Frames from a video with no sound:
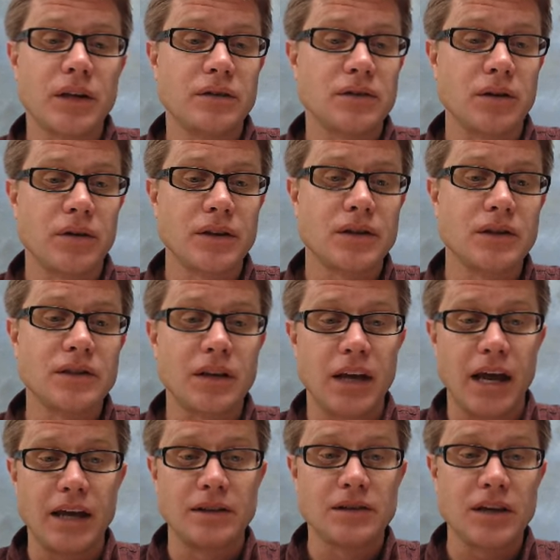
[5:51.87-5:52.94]
And so this is
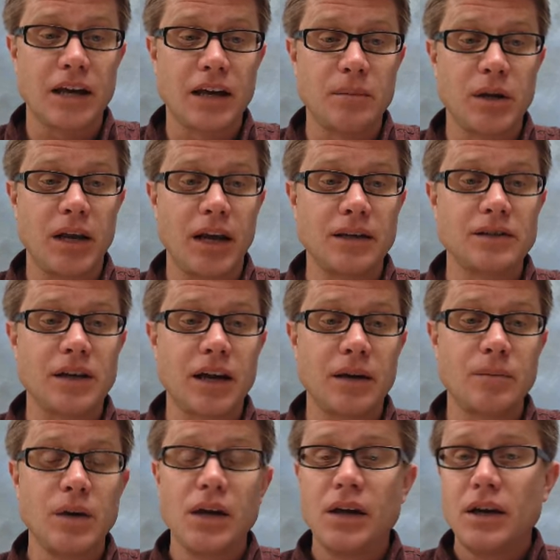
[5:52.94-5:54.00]
an enzyme. An
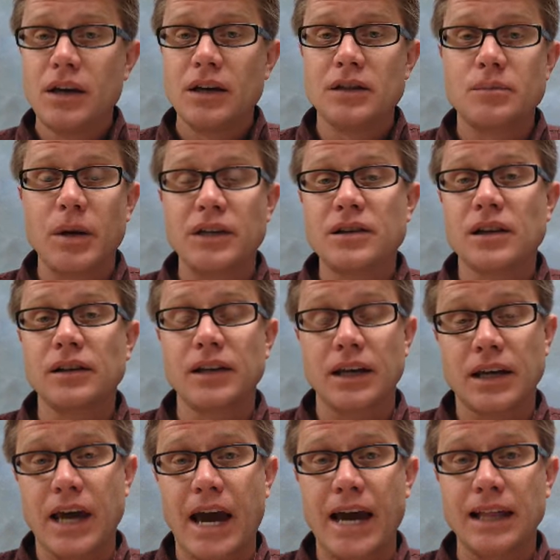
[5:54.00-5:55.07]
enzyme is basically
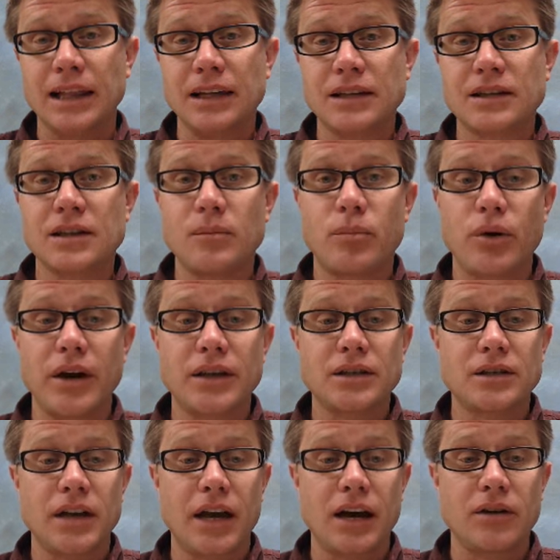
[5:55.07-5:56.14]
a catalyst that
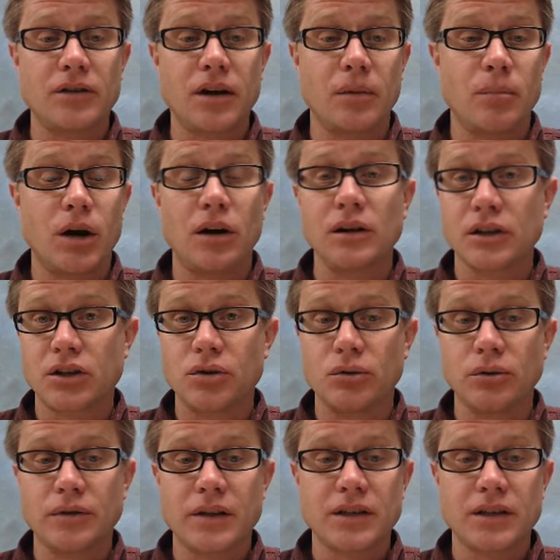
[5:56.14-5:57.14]
breaks down a molecule.